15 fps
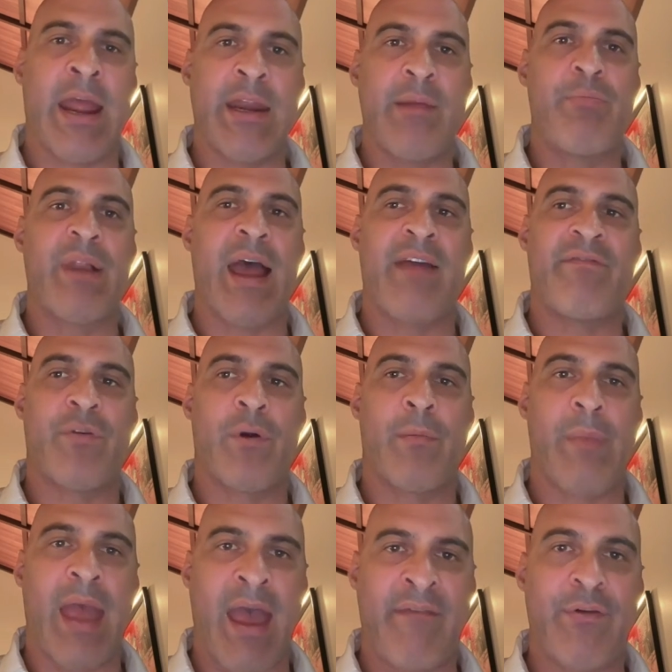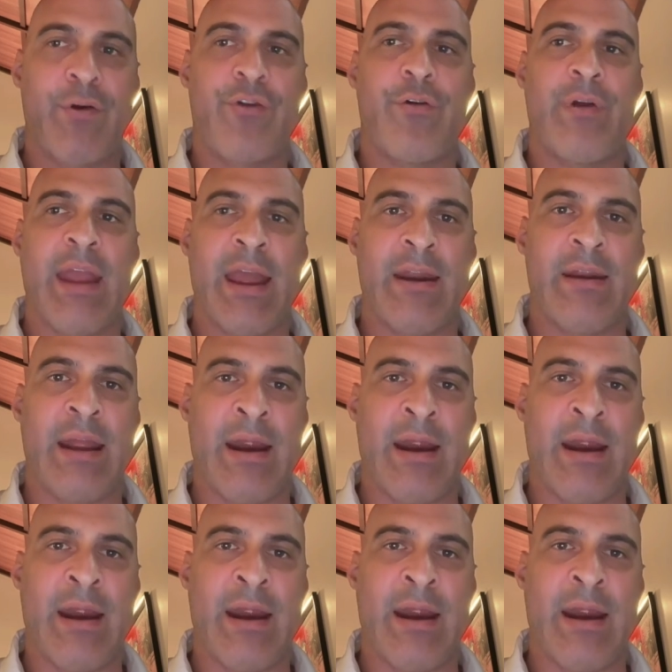any platform ever created.